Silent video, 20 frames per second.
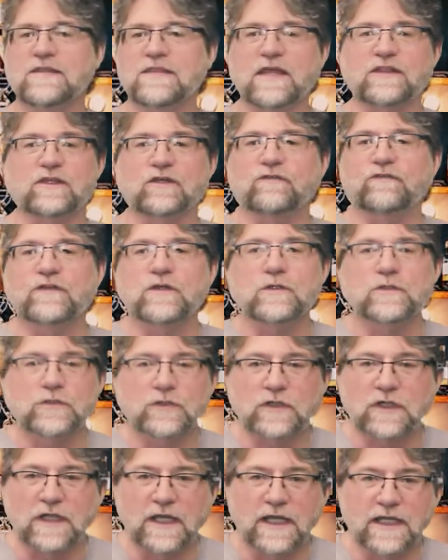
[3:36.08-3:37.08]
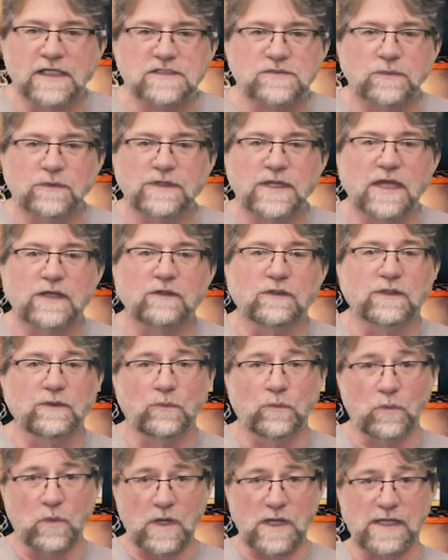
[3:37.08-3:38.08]
that their future clients will not only
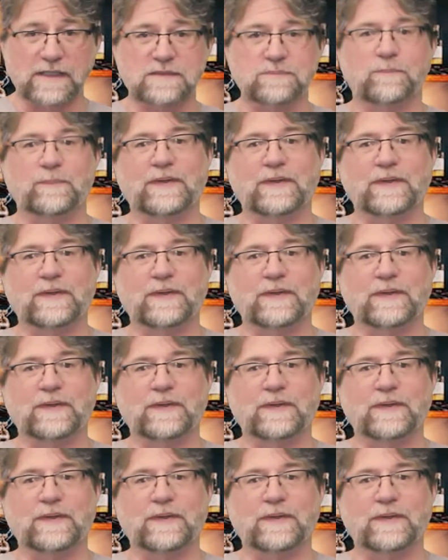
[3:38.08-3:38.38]
want,